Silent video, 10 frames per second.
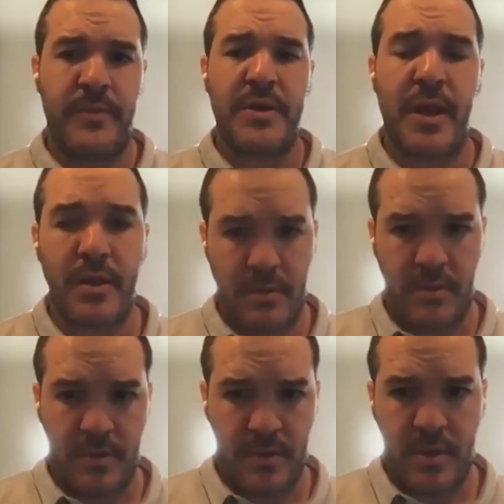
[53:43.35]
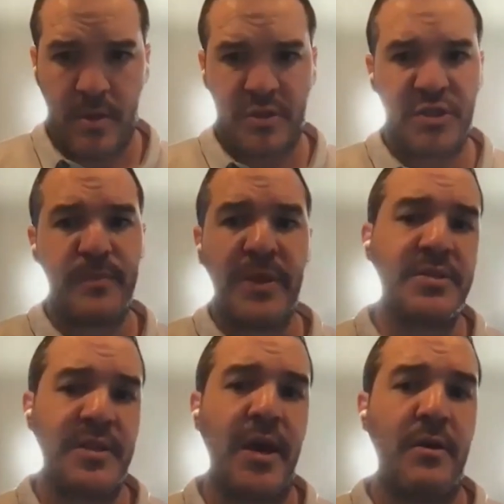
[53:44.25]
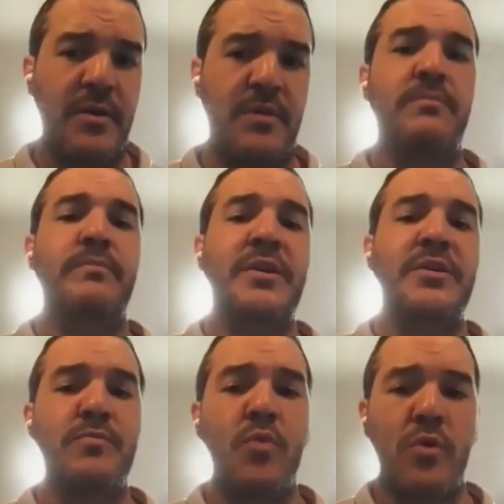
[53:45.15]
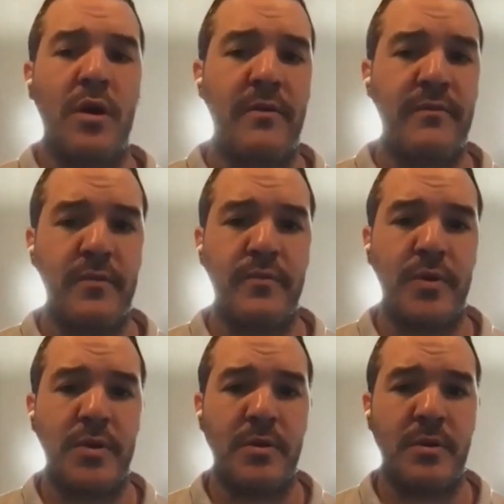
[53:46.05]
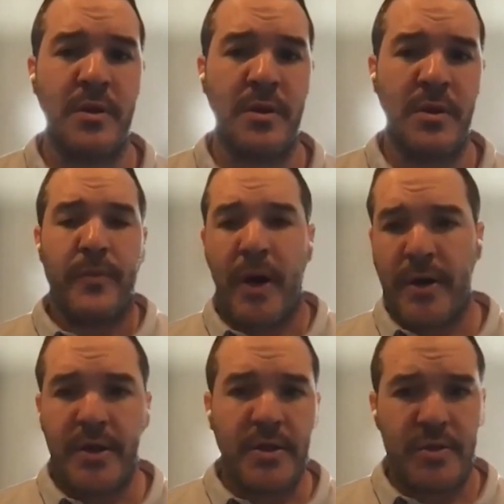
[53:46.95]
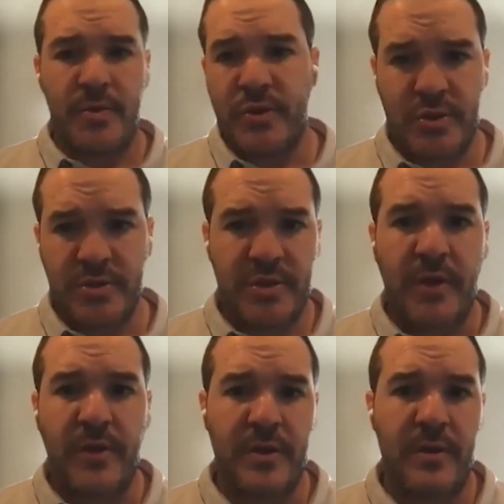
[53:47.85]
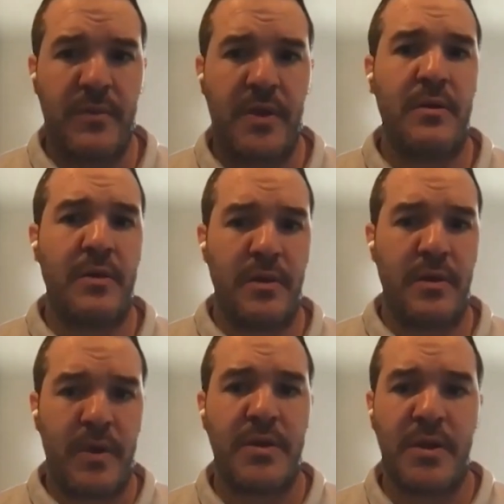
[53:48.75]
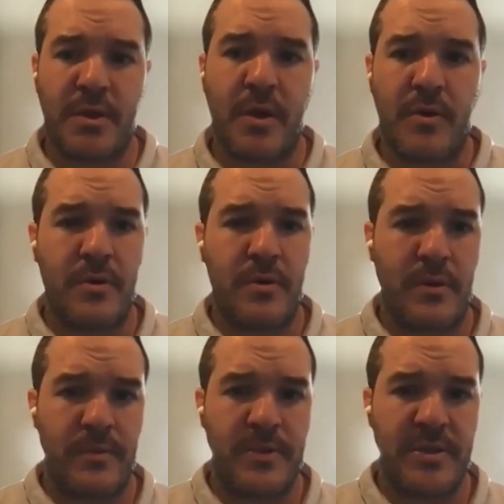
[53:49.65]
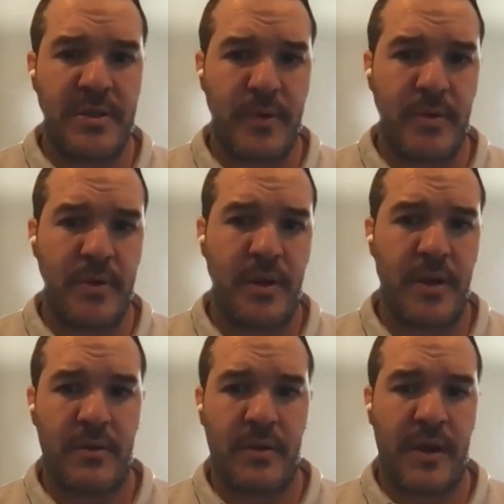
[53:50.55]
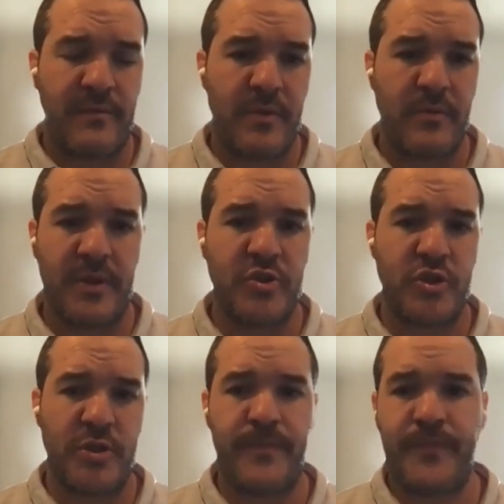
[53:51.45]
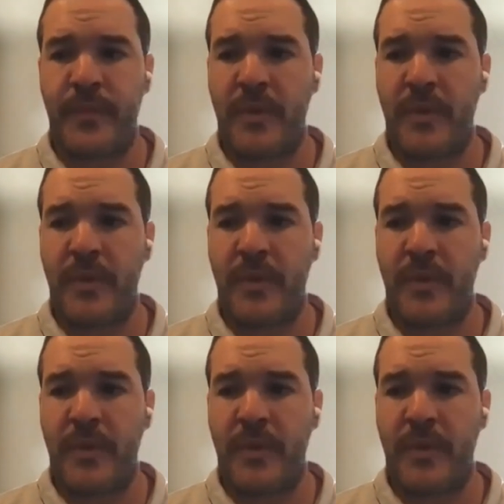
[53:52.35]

But again, spaced out and based more off of when their body intuition's telling them that they might need to go a little bit deeper and have that relationship.